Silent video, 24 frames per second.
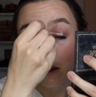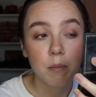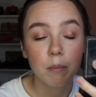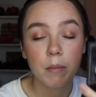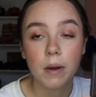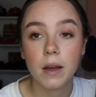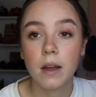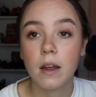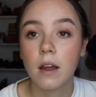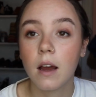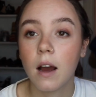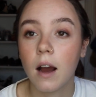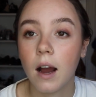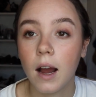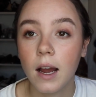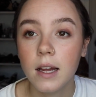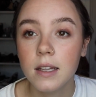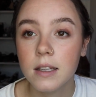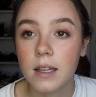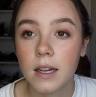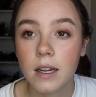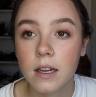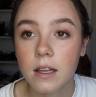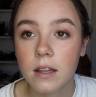But I
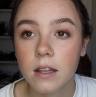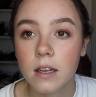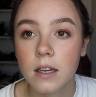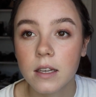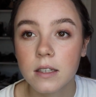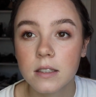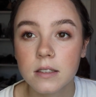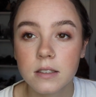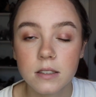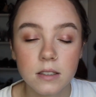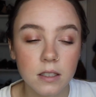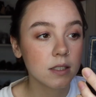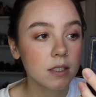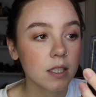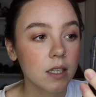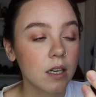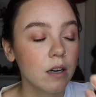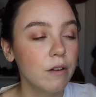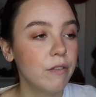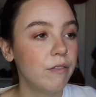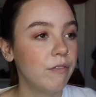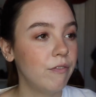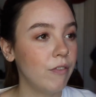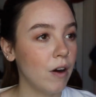like this. It's like
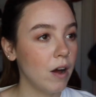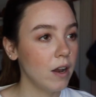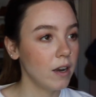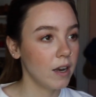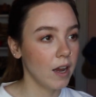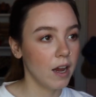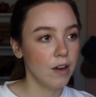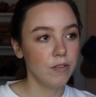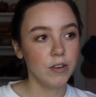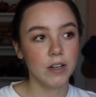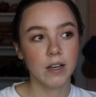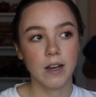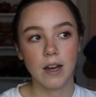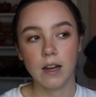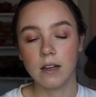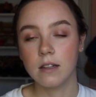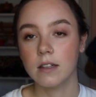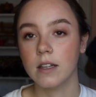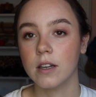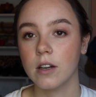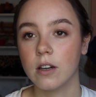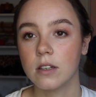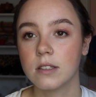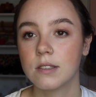a fun everyday
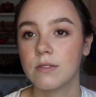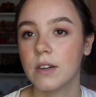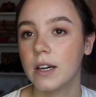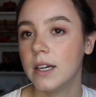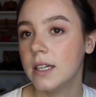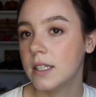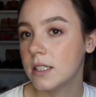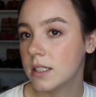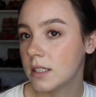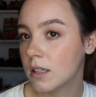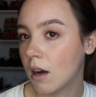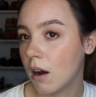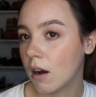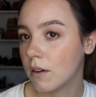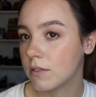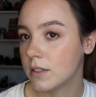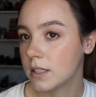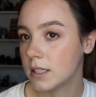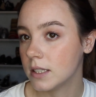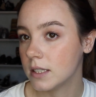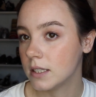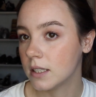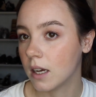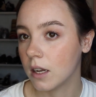glitter. It's very
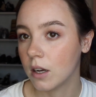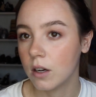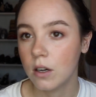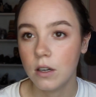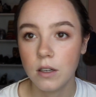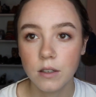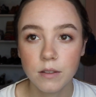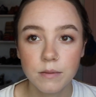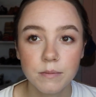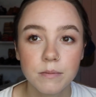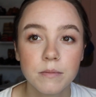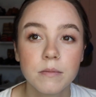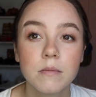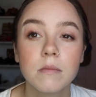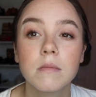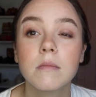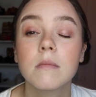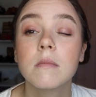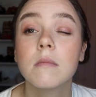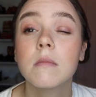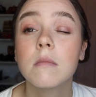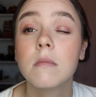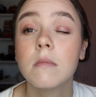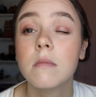soft and subtle.
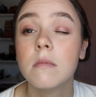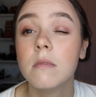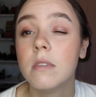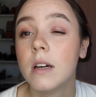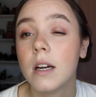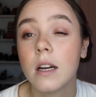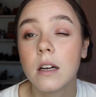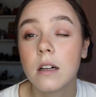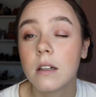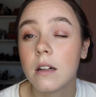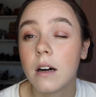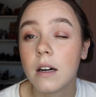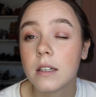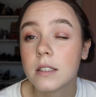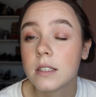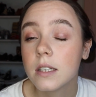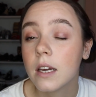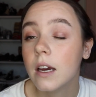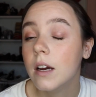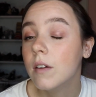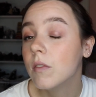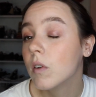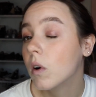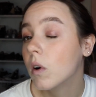Very glossy, of